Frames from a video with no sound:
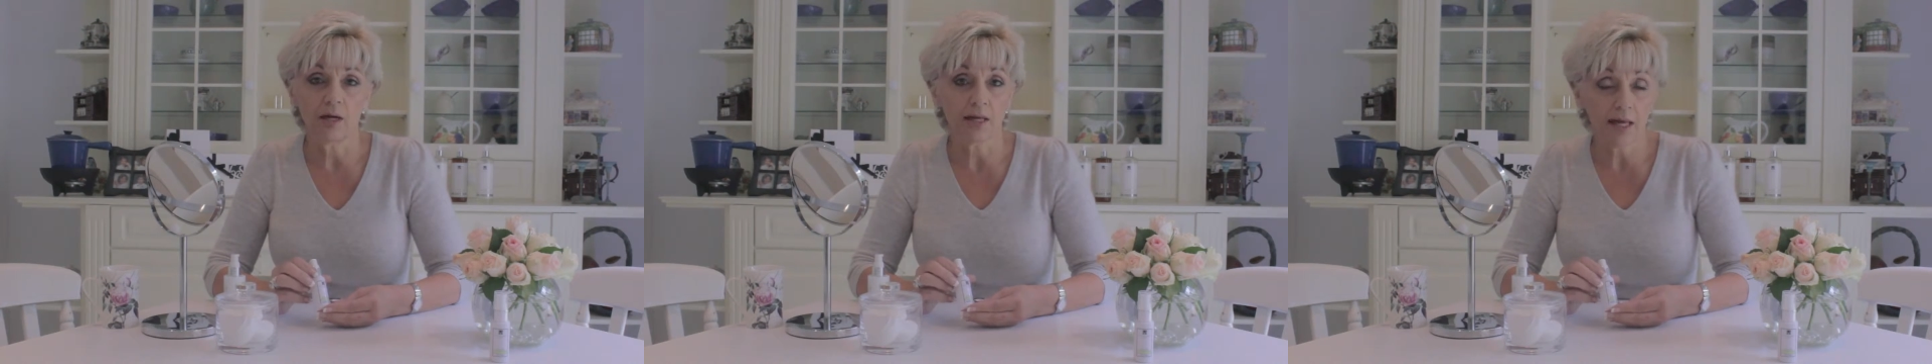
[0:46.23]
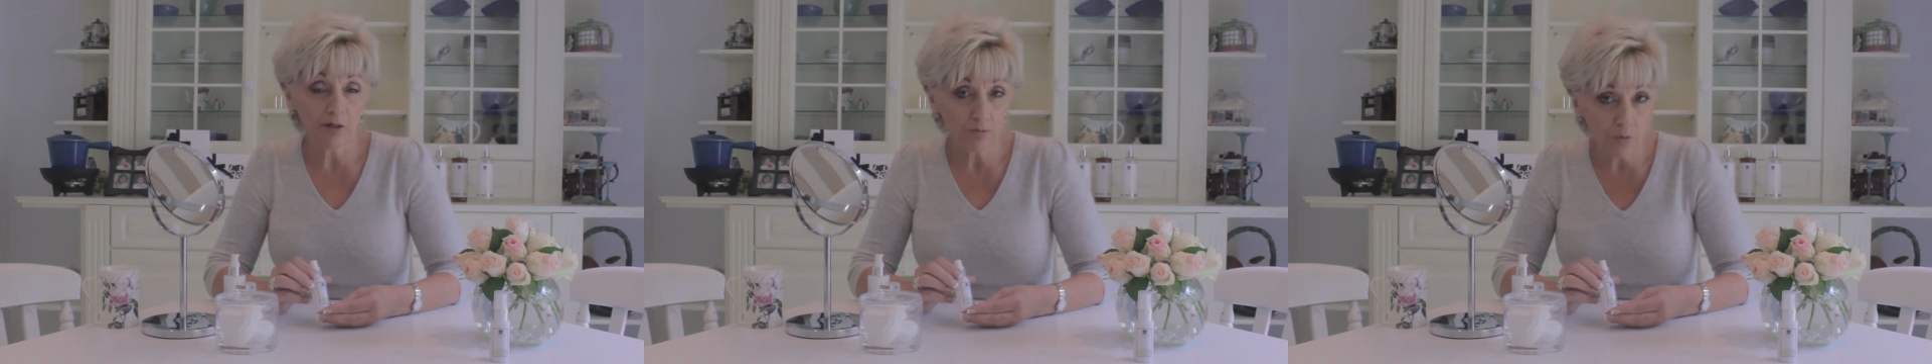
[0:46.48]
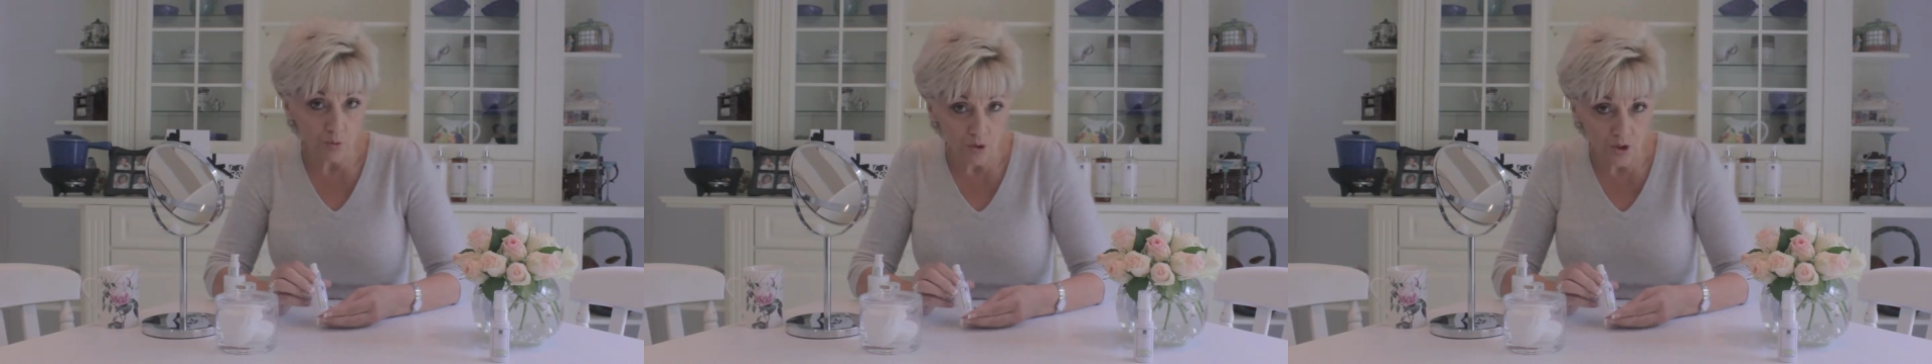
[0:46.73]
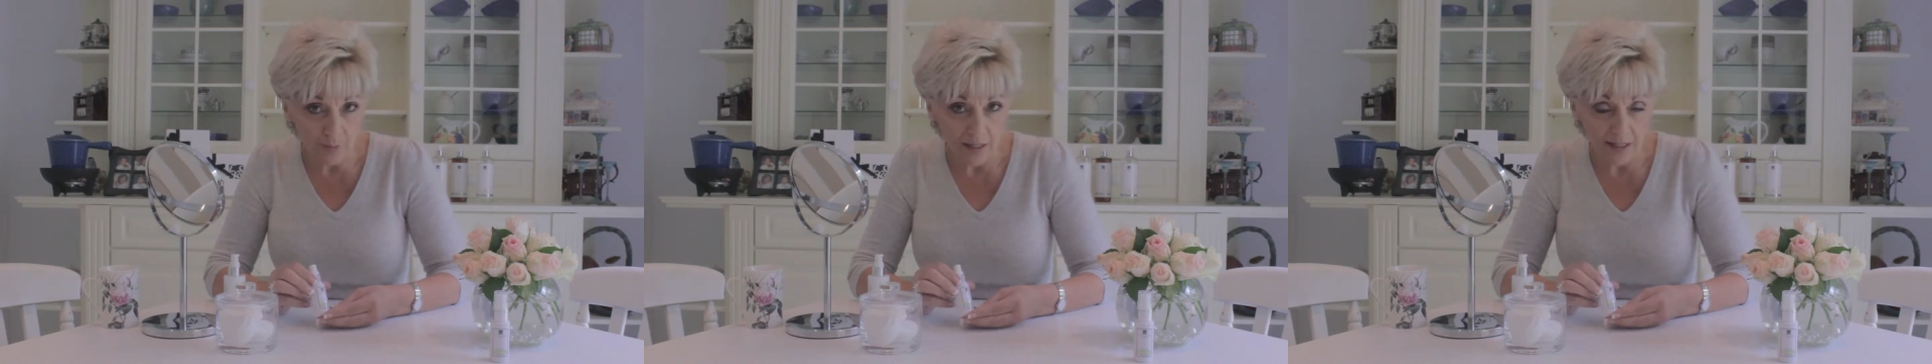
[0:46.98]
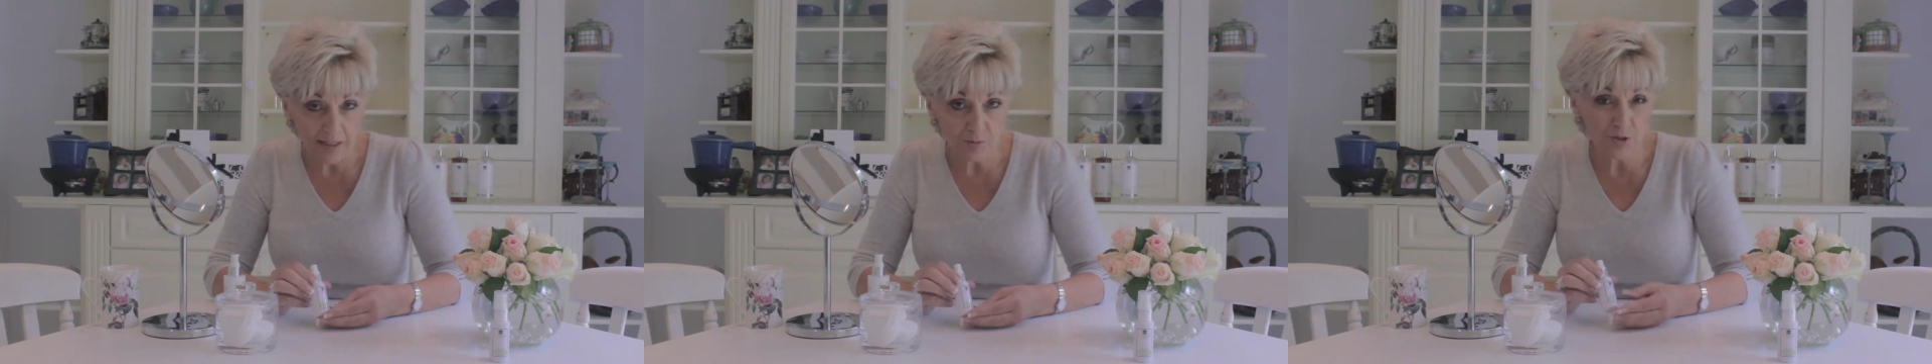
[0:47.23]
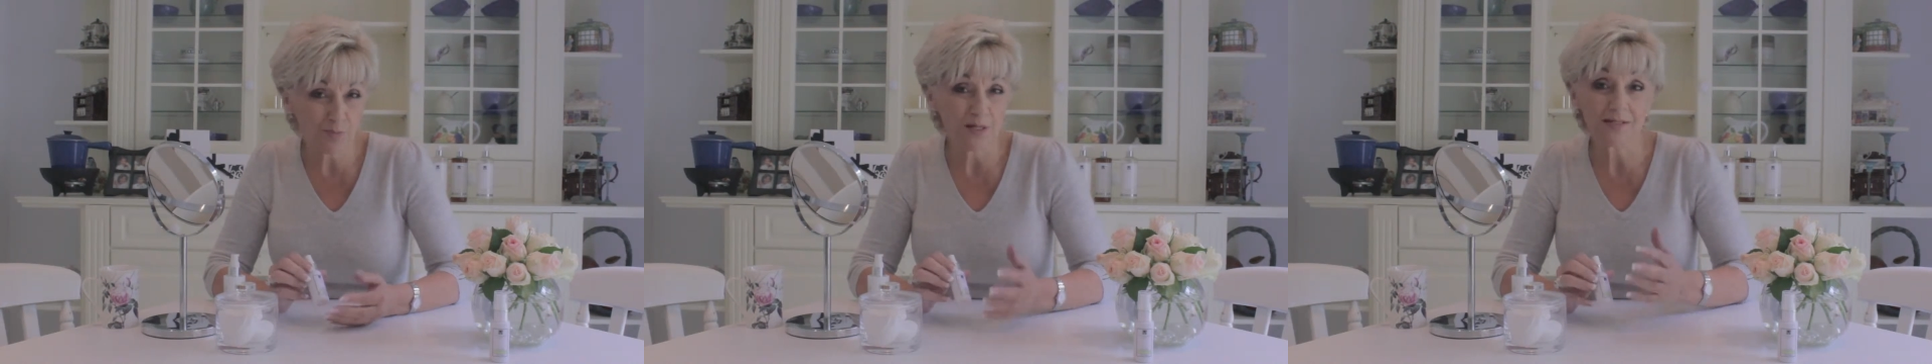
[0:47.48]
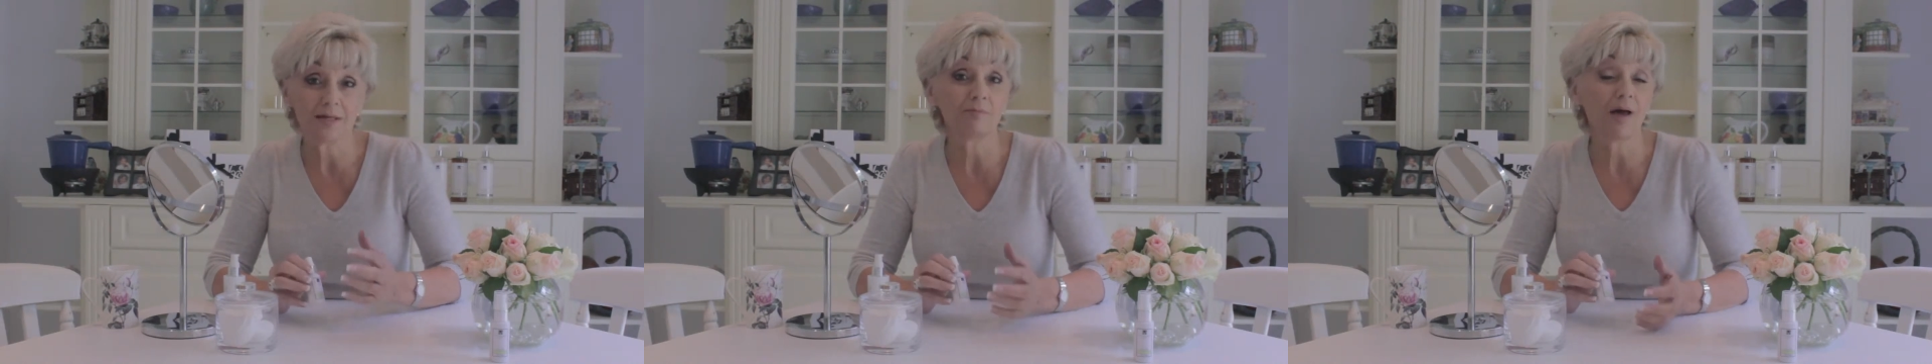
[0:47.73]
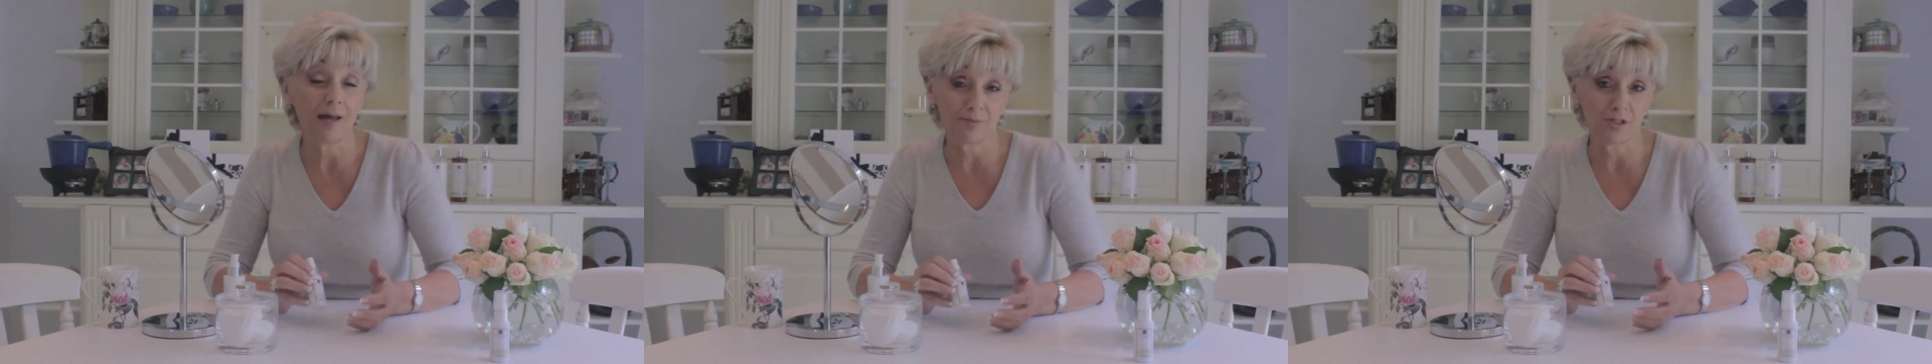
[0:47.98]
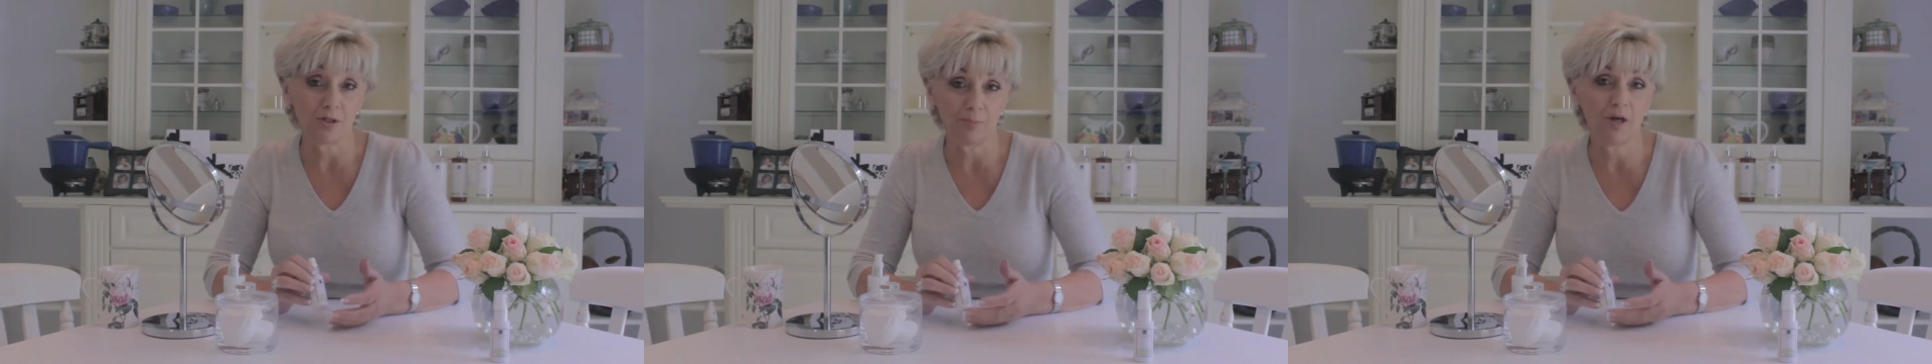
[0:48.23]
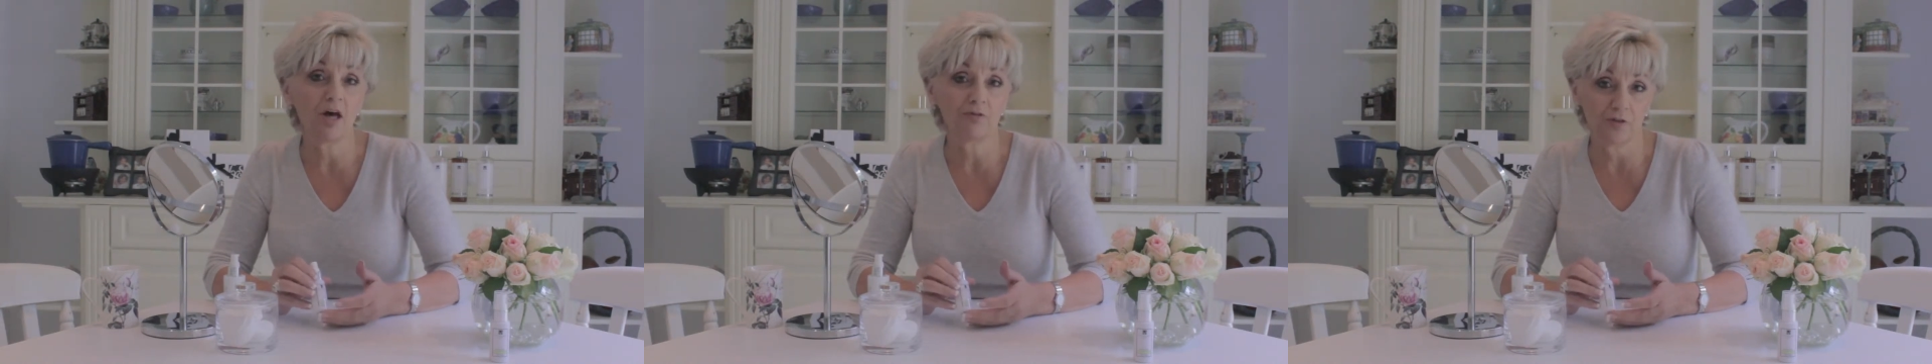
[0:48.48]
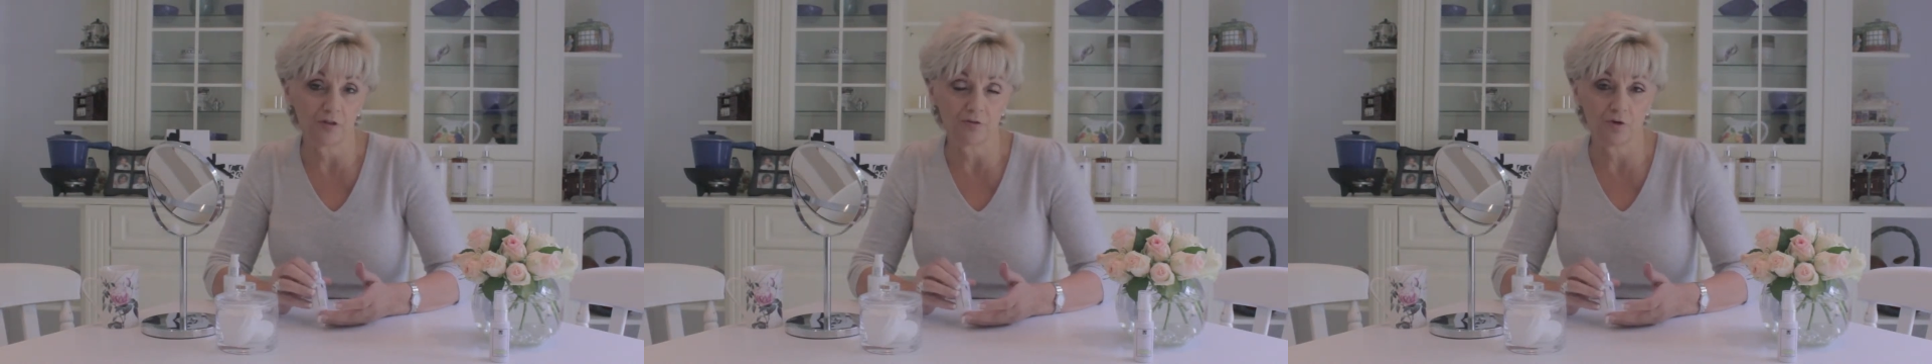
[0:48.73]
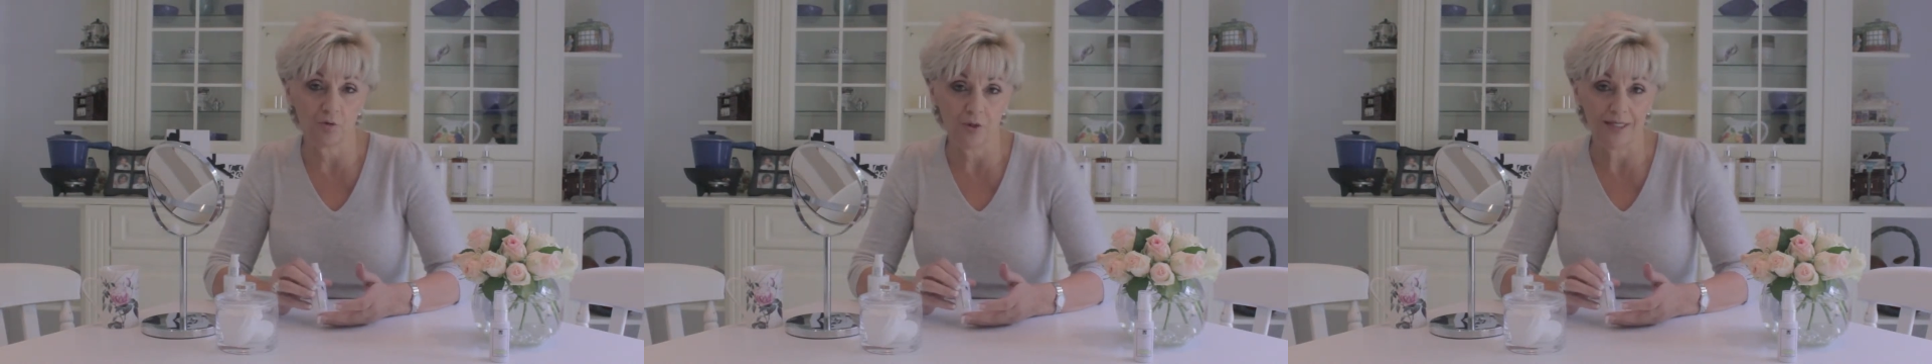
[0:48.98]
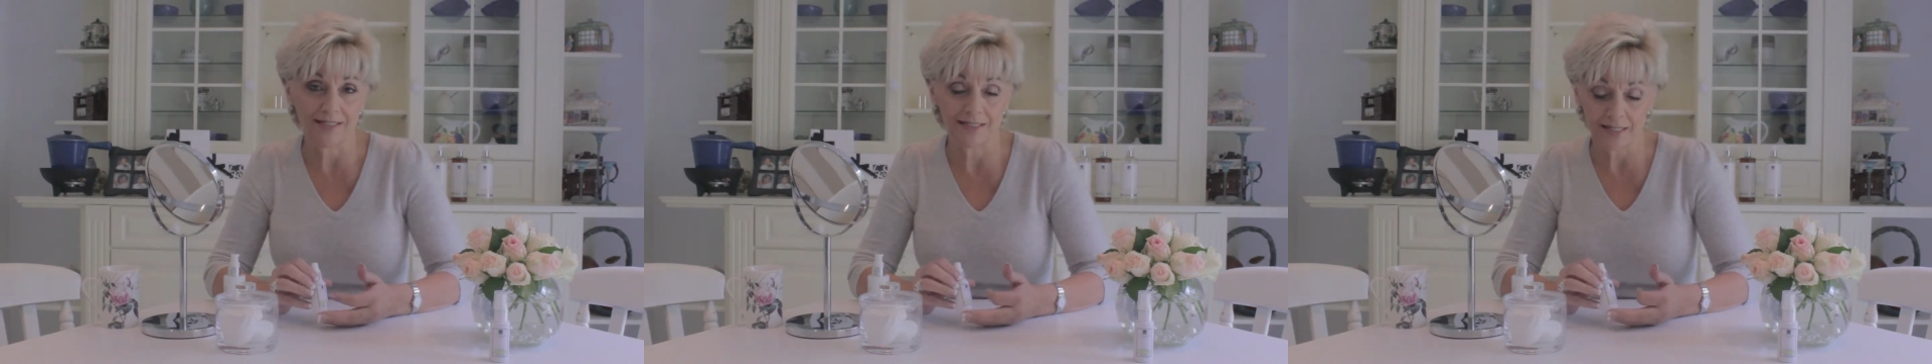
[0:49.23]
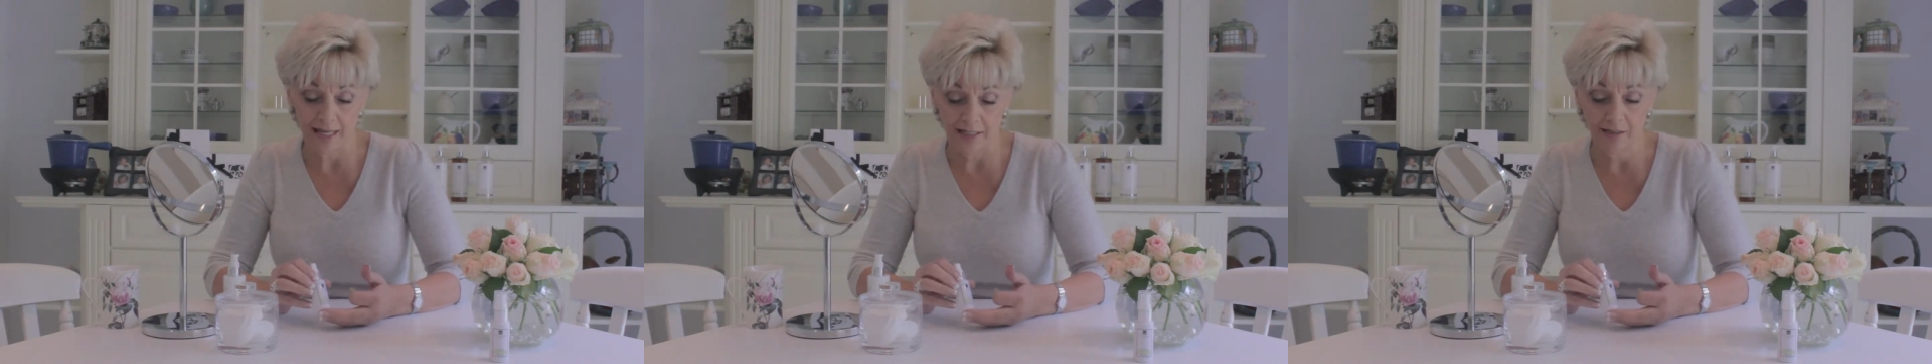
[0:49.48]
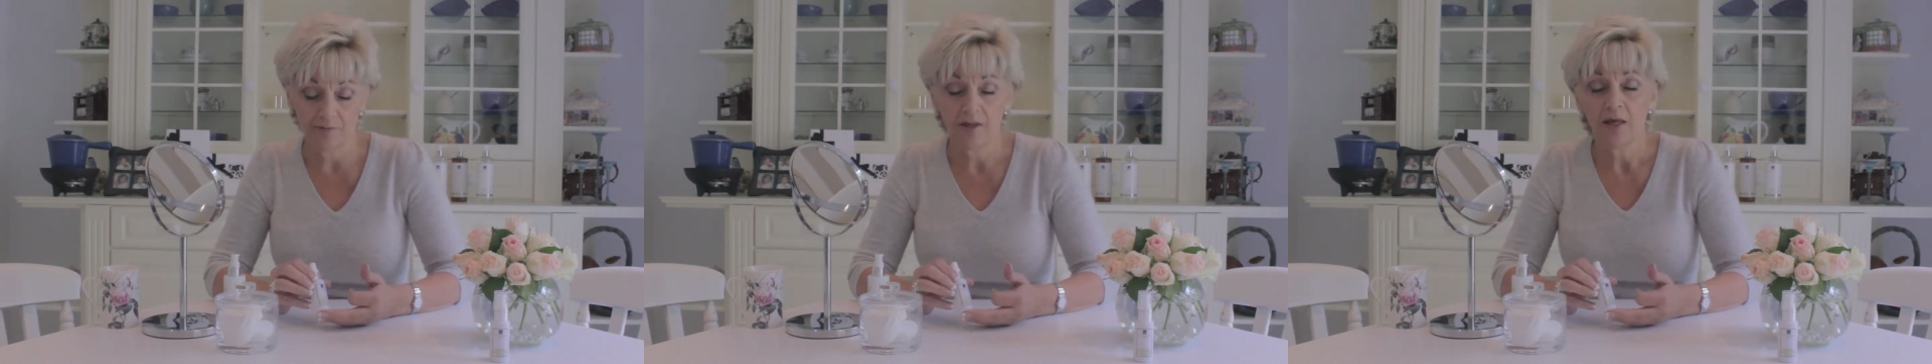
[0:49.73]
again water-based, which makes it absolutely perfect for oilier skin,